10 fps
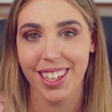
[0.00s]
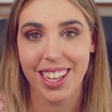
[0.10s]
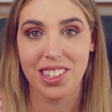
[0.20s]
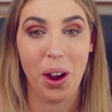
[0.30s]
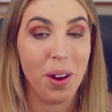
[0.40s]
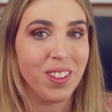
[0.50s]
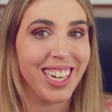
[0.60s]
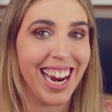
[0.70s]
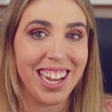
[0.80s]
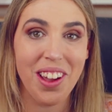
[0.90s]
So hopefully now
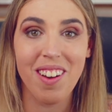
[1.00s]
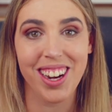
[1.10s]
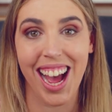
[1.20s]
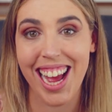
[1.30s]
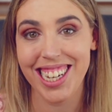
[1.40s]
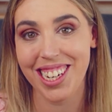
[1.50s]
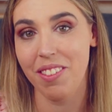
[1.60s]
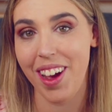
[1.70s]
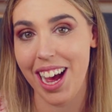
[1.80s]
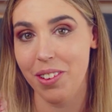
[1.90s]
you have an idea of
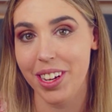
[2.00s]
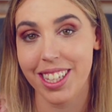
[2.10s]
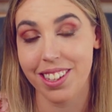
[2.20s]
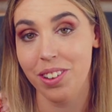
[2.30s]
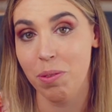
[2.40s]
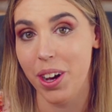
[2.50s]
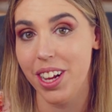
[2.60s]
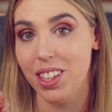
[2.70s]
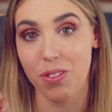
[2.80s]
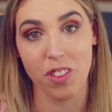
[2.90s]
how to exclude words
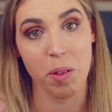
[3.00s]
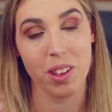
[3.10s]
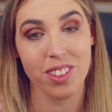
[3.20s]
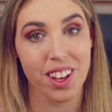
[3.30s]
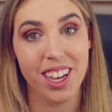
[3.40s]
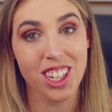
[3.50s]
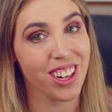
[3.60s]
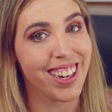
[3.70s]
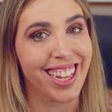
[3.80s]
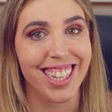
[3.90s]
from your search on
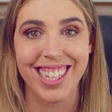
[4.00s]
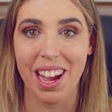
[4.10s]
Insight